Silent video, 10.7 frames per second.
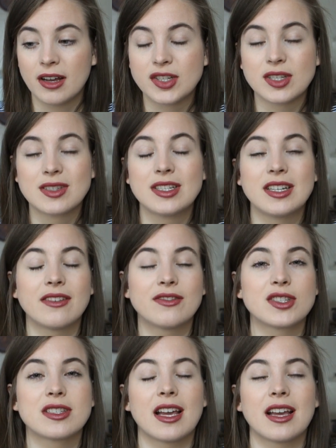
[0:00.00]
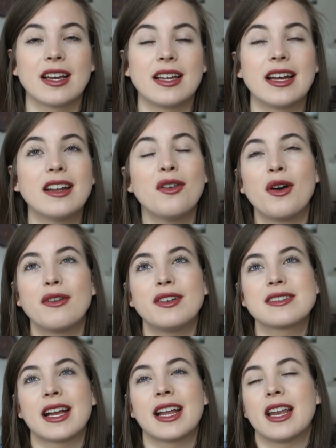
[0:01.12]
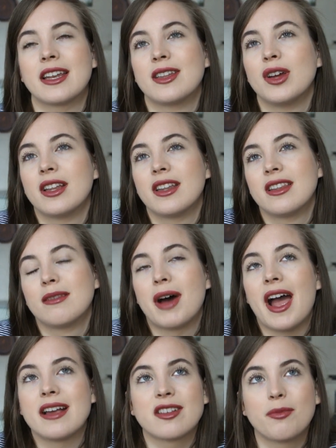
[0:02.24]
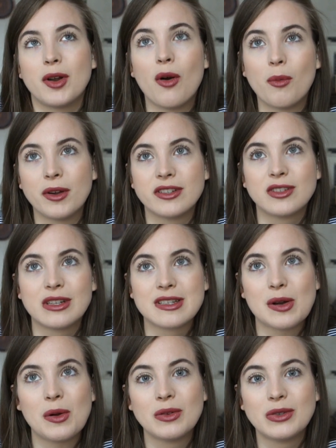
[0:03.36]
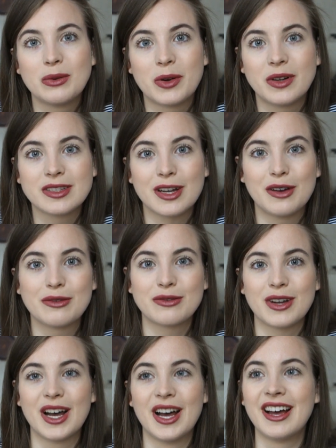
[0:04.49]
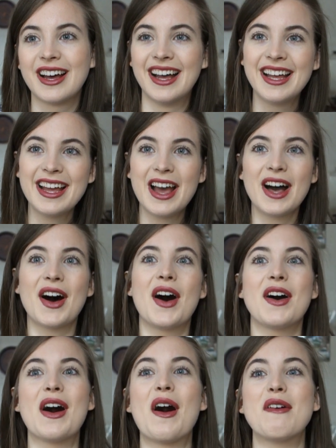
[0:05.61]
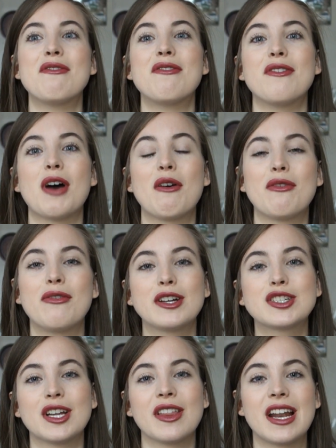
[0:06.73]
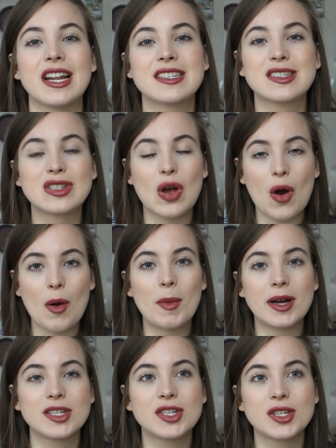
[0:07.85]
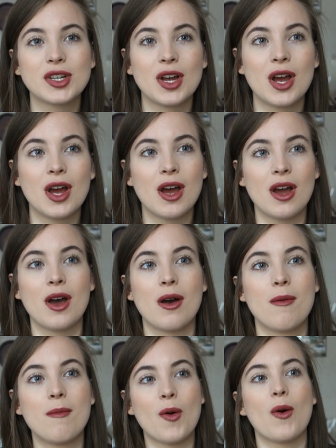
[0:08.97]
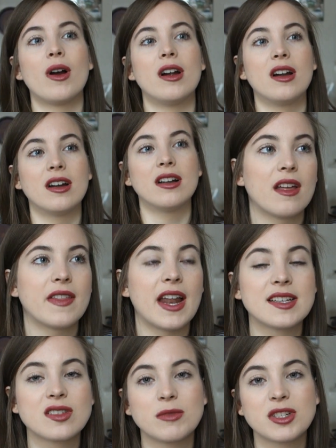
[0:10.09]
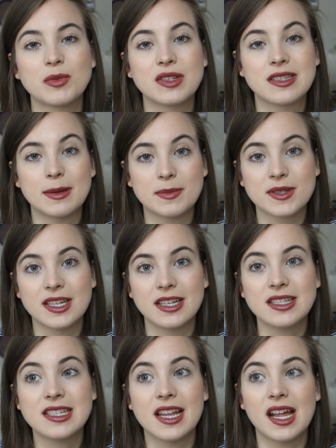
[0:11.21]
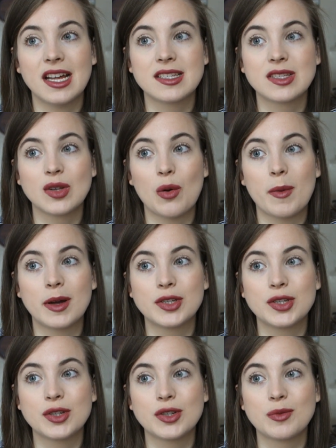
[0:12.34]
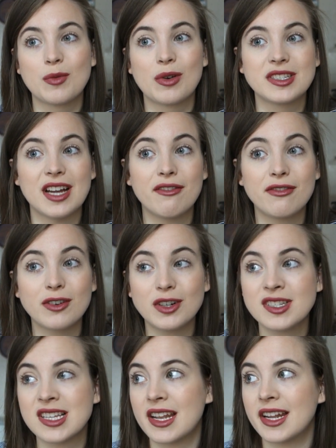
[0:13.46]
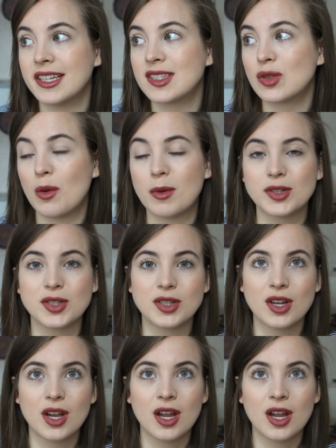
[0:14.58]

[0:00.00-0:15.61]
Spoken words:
don't know, it feels like my eyes have been opened to this whole new world of of fiction that is so much more, that has so much more substance, and that is so much more diverse, and that is so much